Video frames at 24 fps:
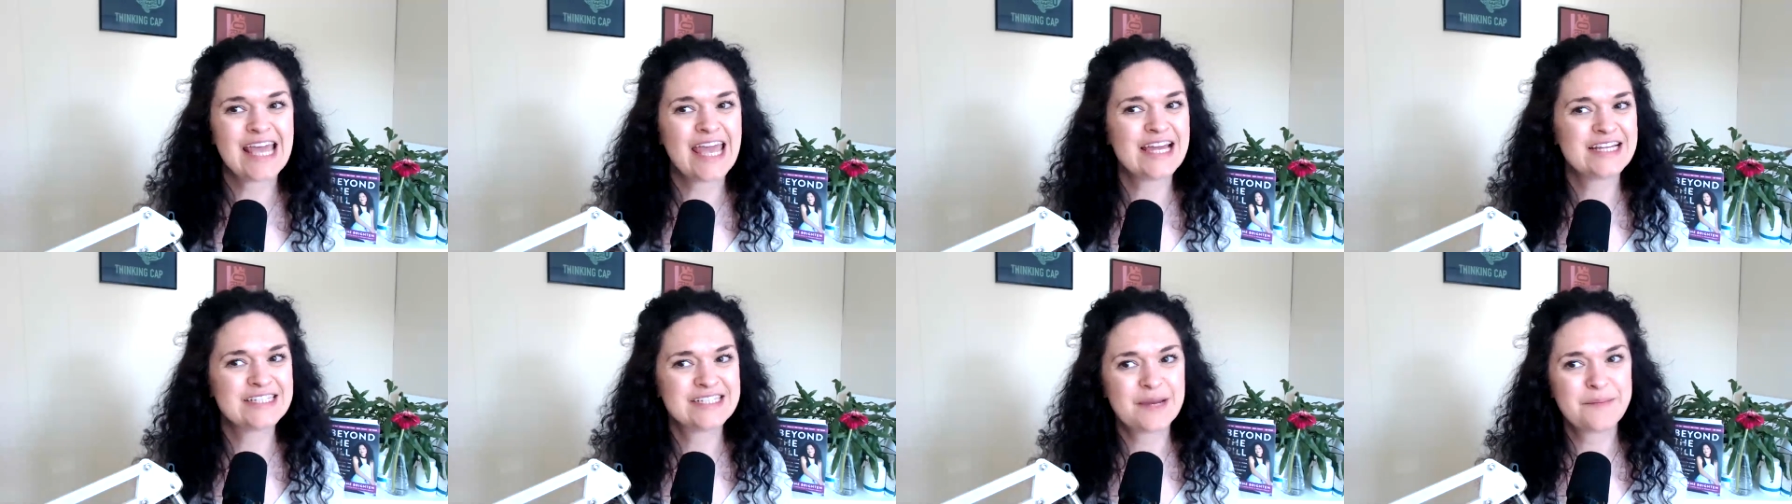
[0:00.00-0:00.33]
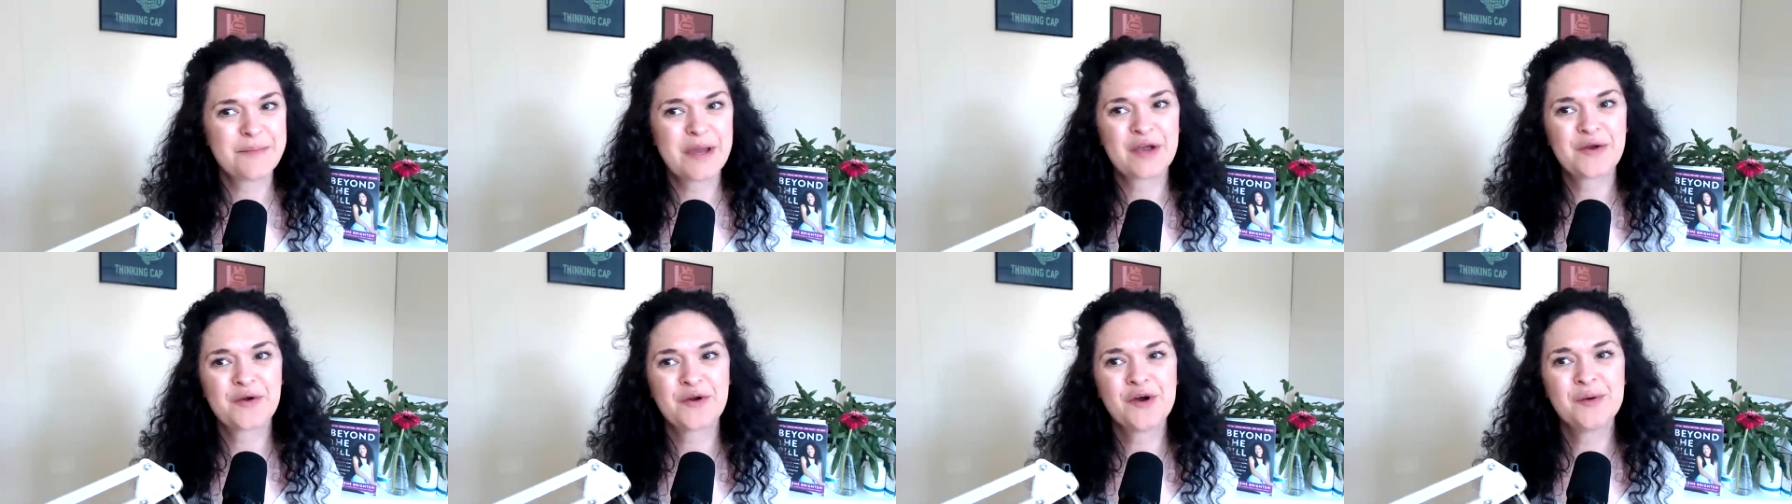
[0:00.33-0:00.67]

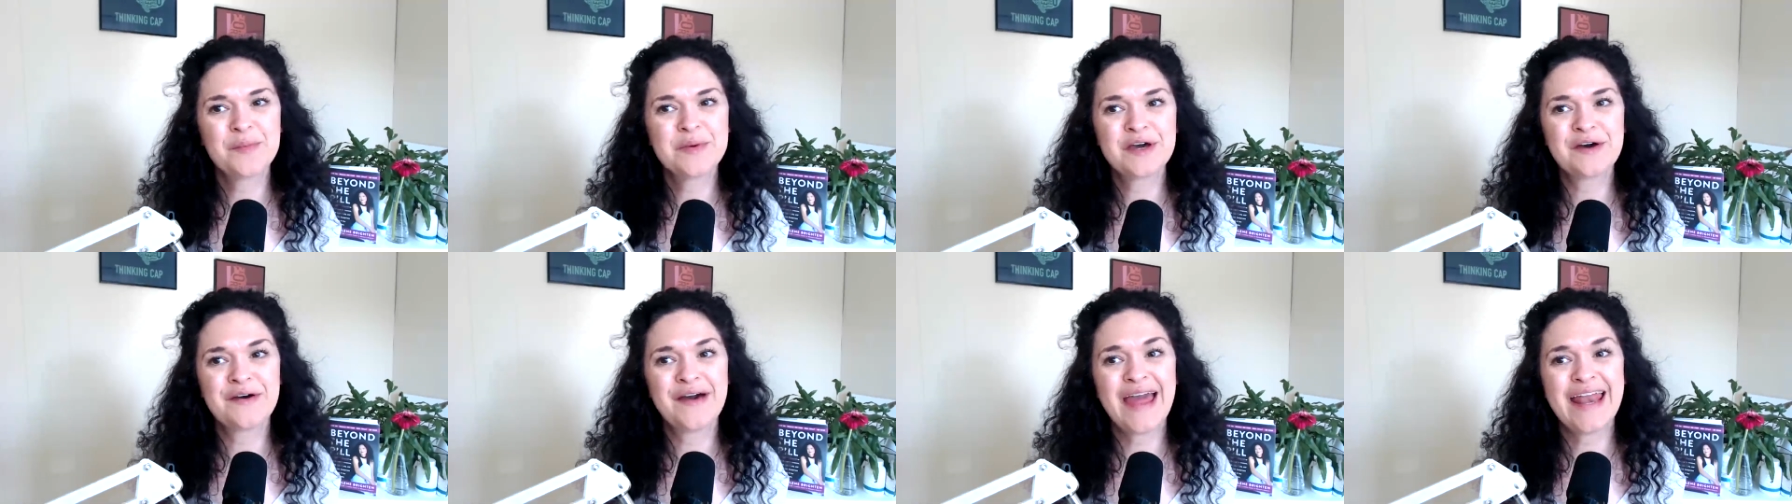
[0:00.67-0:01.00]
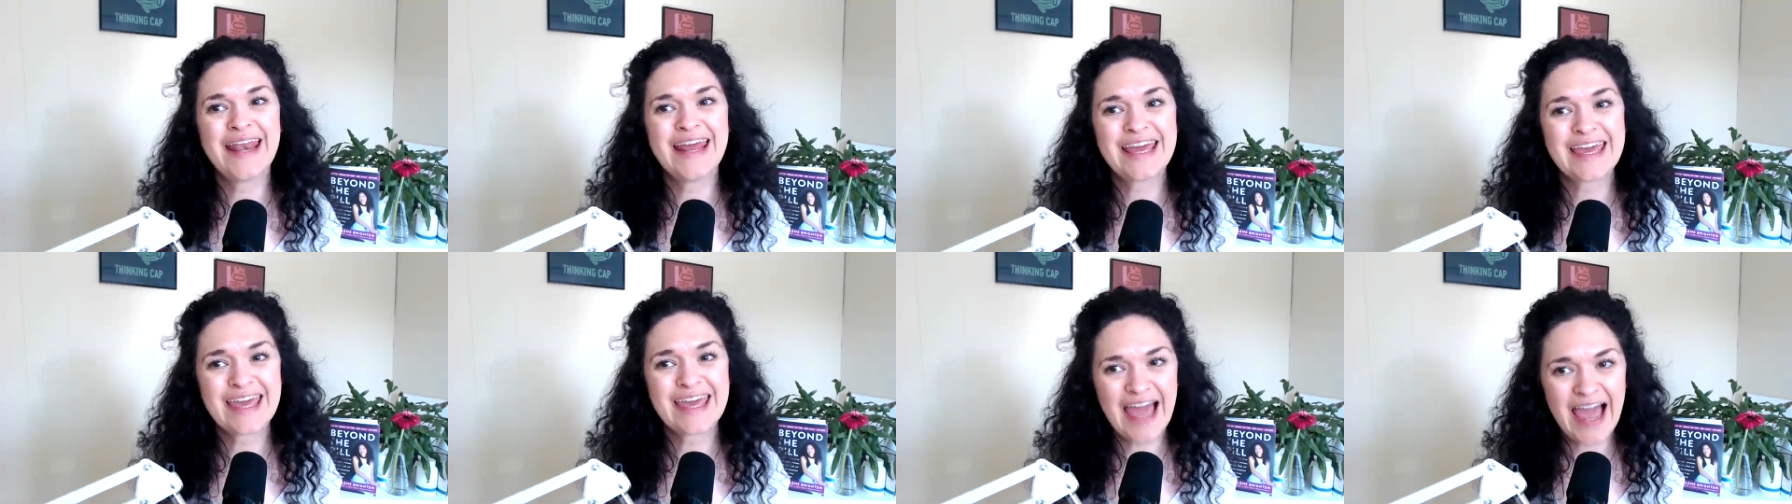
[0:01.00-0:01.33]
antimicrobial and
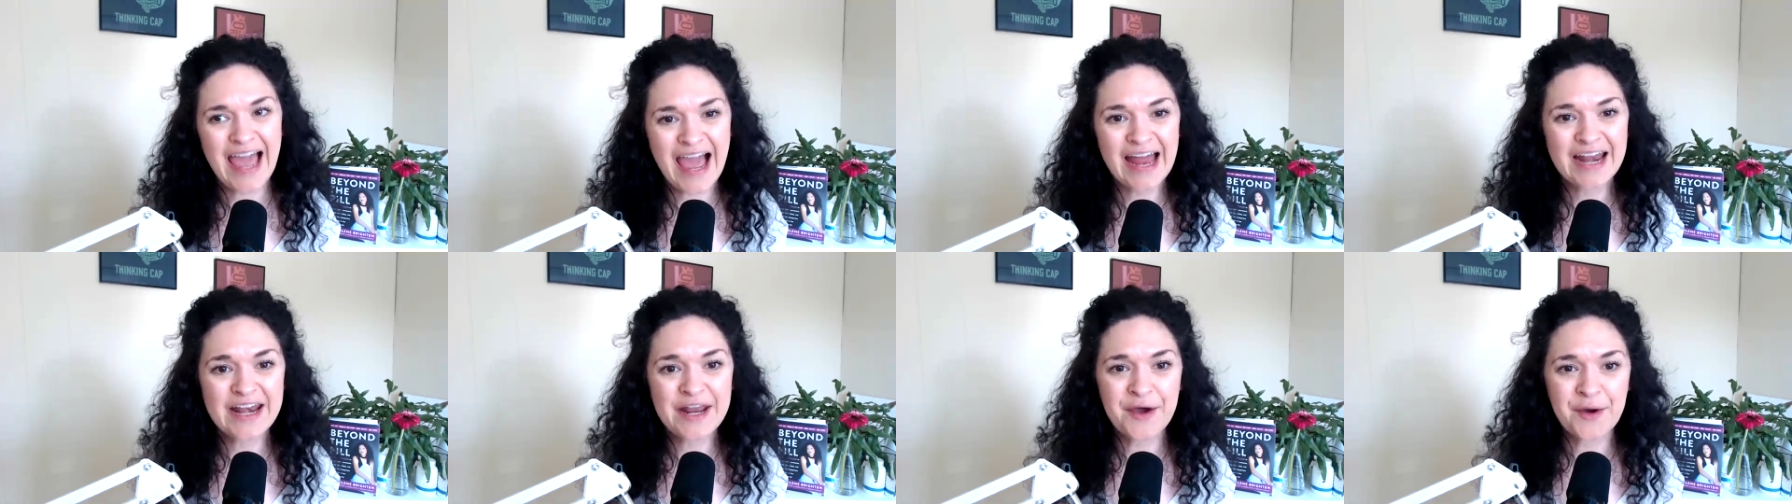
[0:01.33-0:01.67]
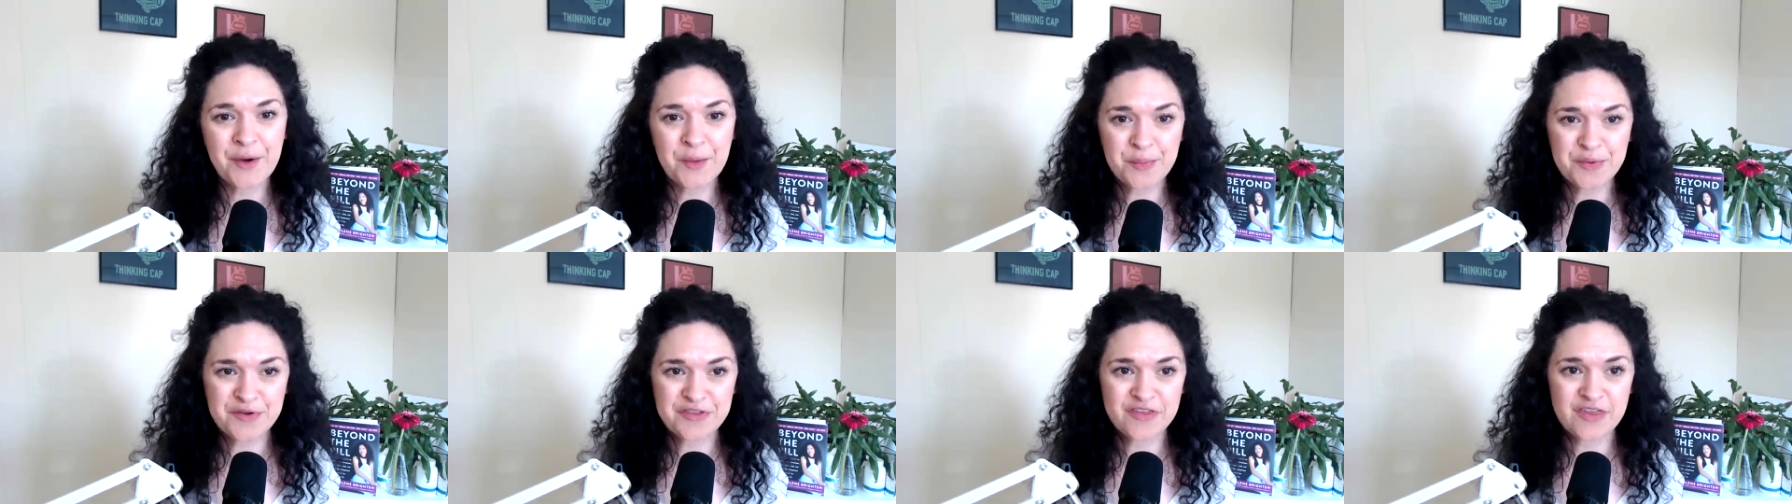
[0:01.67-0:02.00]
it can
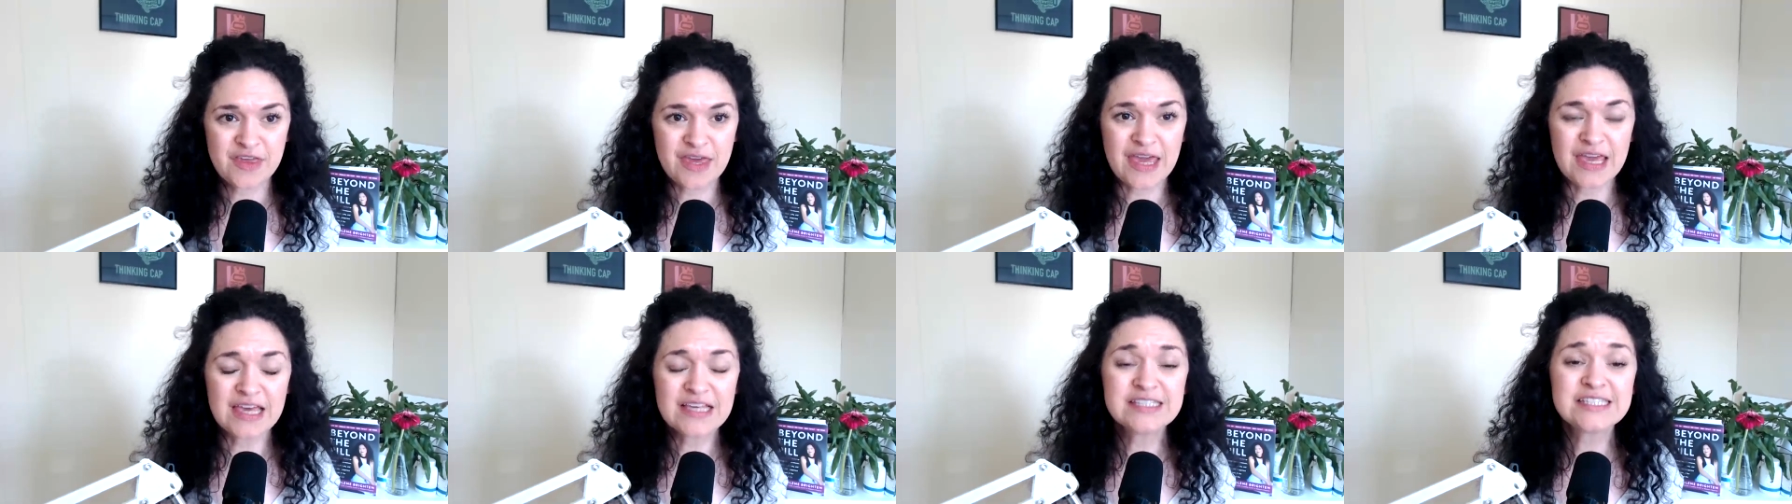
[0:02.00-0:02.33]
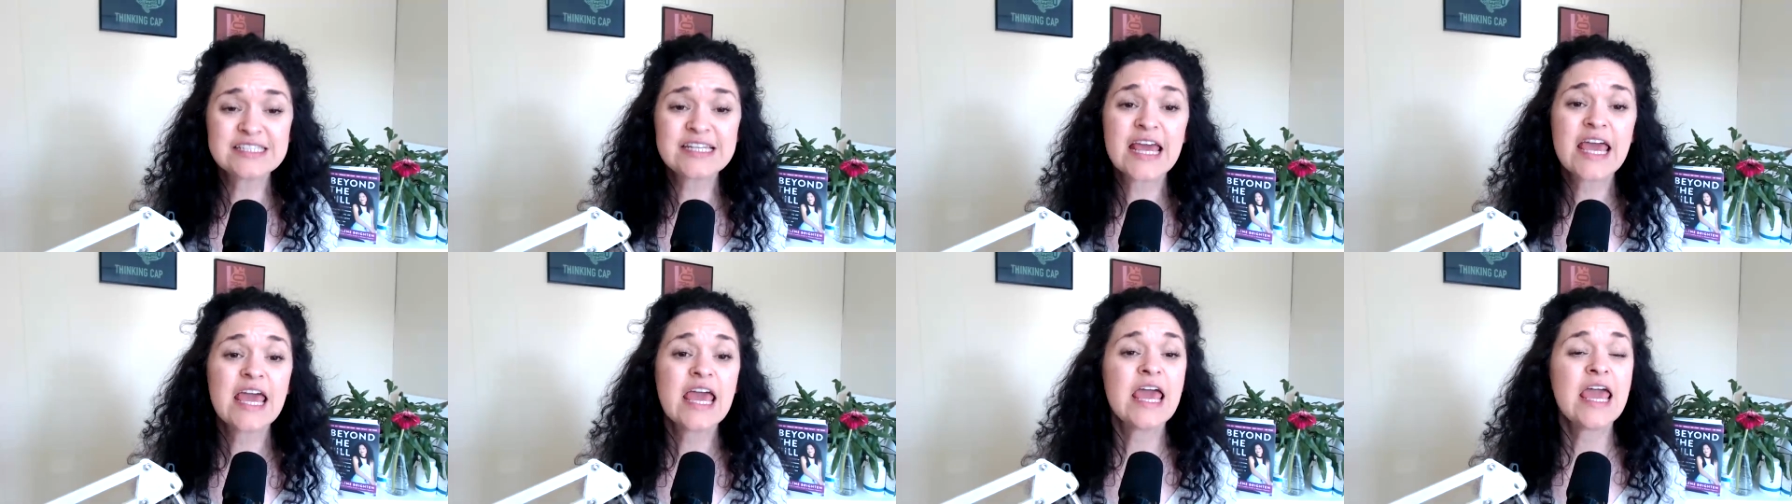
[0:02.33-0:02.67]
help with yeast,